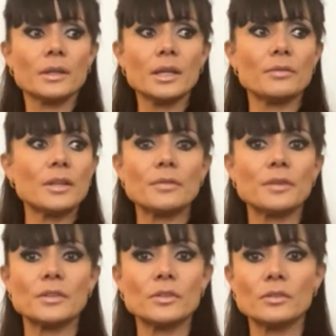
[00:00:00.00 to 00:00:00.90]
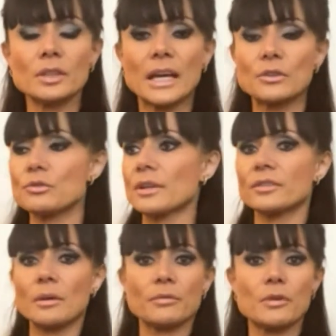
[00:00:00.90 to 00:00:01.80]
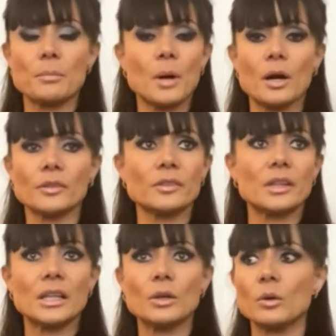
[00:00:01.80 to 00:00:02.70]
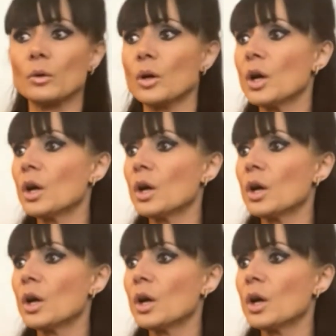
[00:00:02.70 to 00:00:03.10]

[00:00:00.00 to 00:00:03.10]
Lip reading: even if it's to get dressed up for a party or